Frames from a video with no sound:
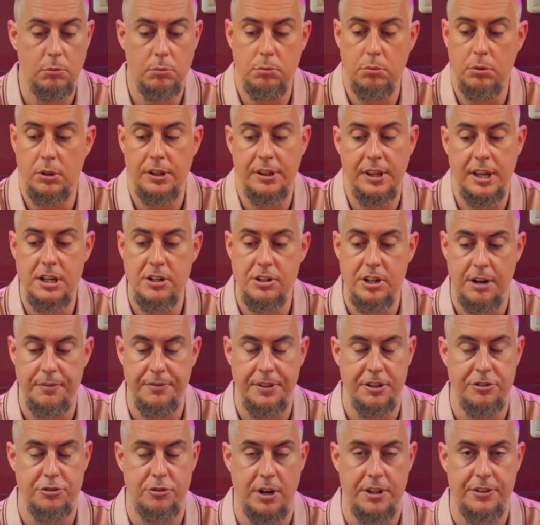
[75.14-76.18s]
they each have their
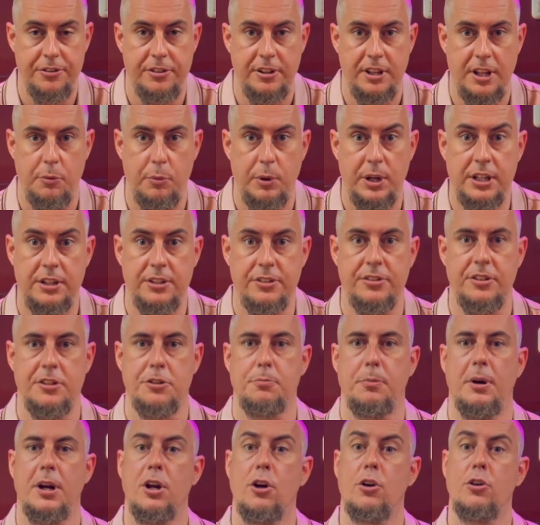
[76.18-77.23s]
strengths and their weaknesses.
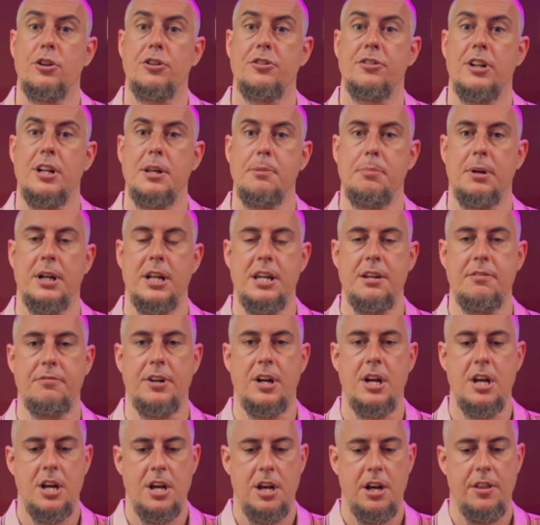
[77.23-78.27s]
But I honestly believe
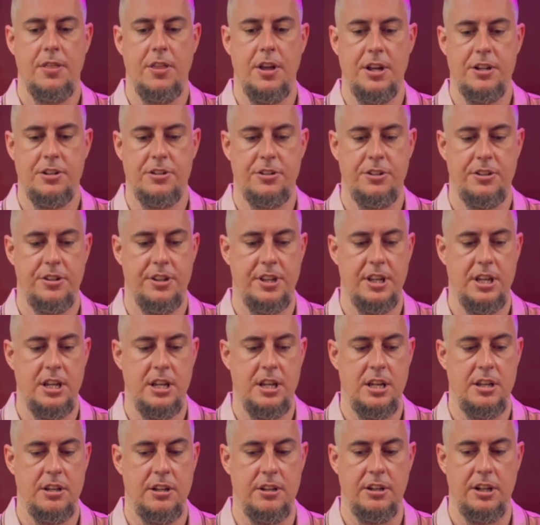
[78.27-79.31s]
that
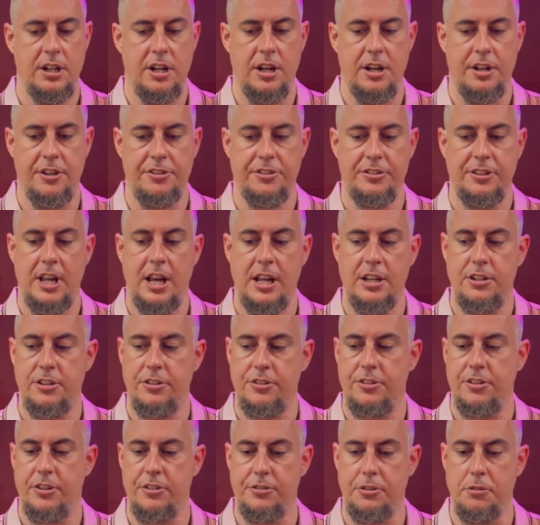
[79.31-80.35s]
the standard
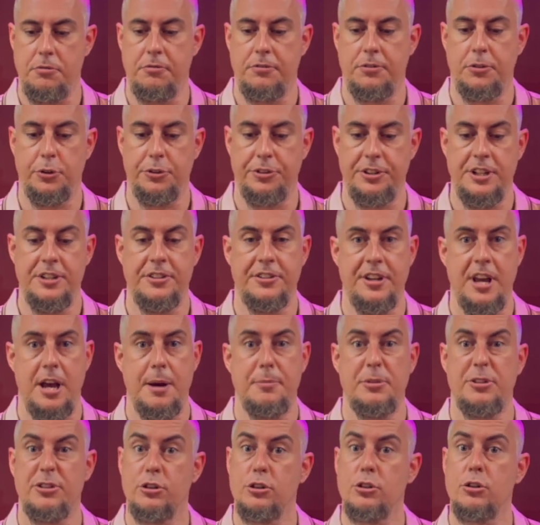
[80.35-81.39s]
system for TCM
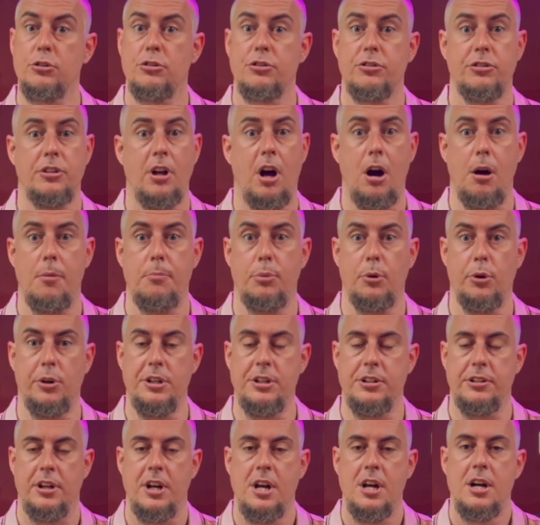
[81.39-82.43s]
is a good start point
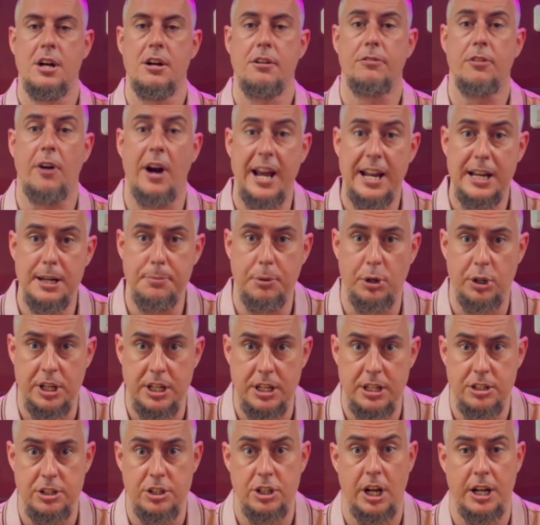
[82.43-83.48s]
for anybody
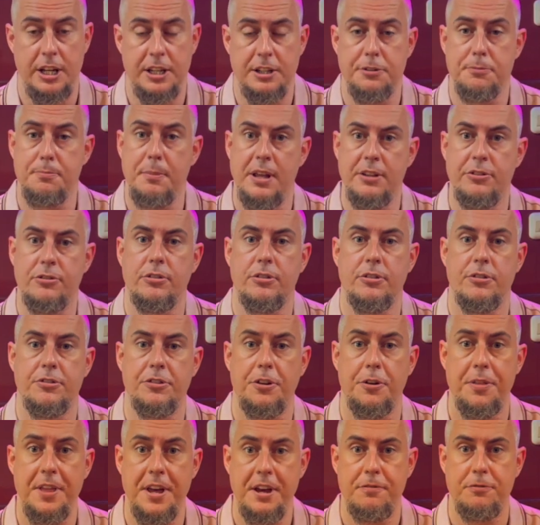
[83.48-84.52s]
in Chinese medicine. So
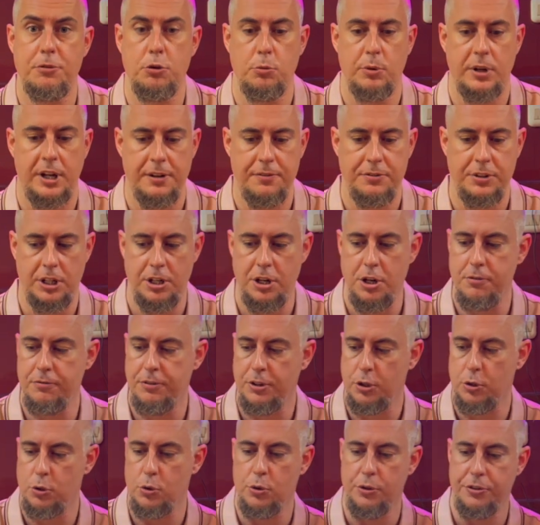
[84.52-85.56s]
therefore, what I've done over the
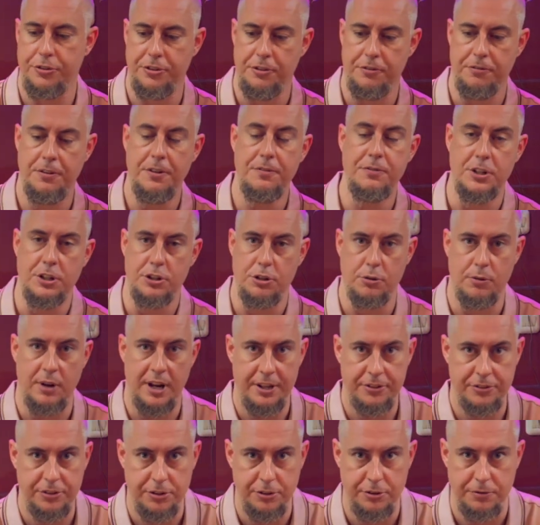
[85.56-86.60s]
course of 52
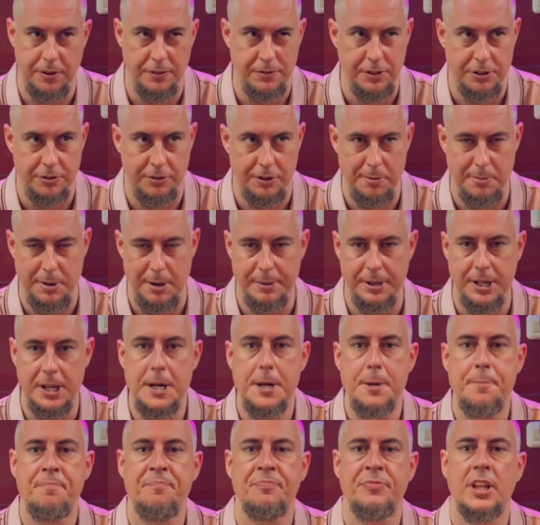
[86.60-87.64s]
lessons, 53 maybe,
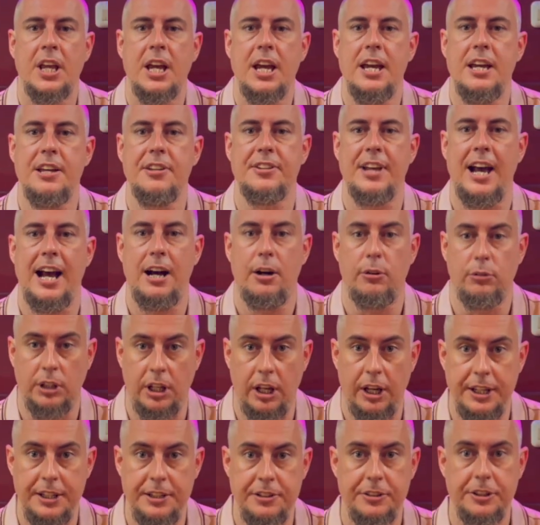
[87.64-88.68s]
is
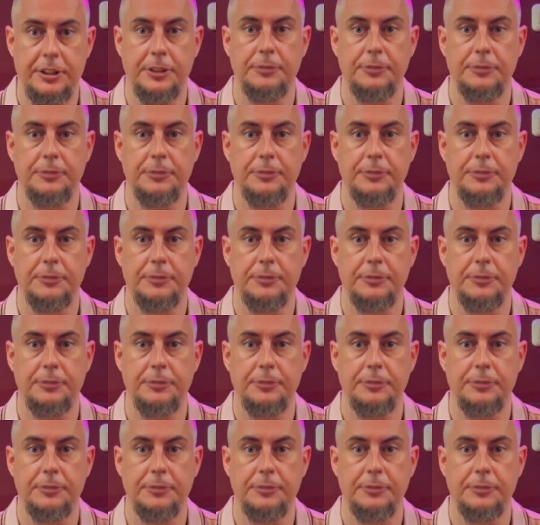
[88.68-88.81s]
outlined